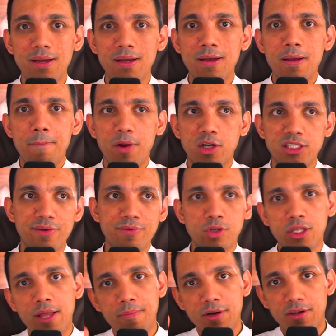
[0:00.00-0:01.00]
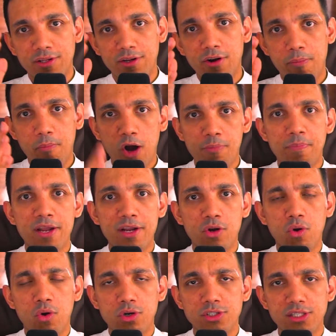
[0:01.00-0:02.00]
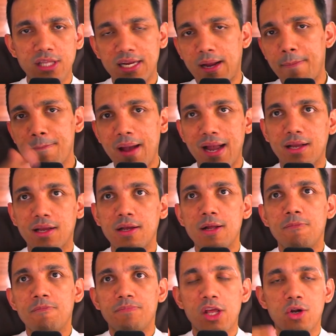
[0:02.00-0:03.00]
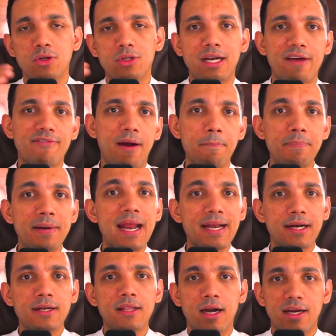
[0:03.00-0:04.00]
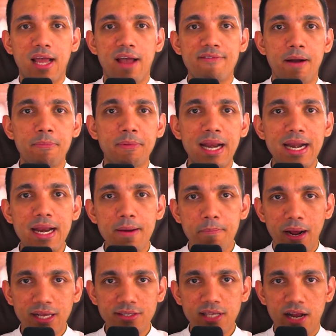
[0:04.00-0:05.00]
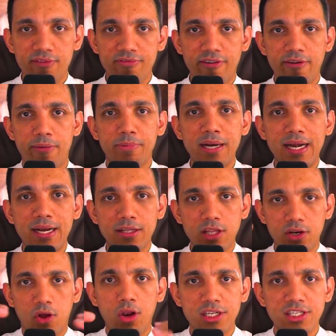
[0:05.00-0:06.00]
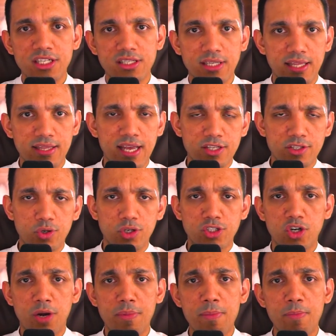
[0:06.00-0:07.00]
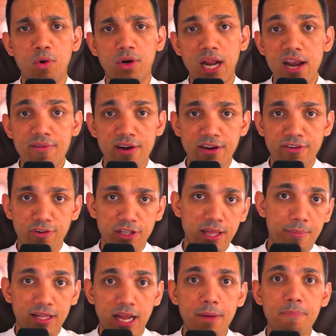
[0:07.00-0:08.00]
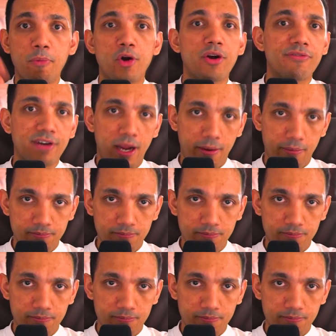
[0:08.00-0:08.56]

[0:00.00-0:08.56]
Because even though they would have bought my course, they come back, they know that I've updated that. I've upgraded myself, I've upgraded the knowledge inside there. So it's going to be more relevant for them at that point of time.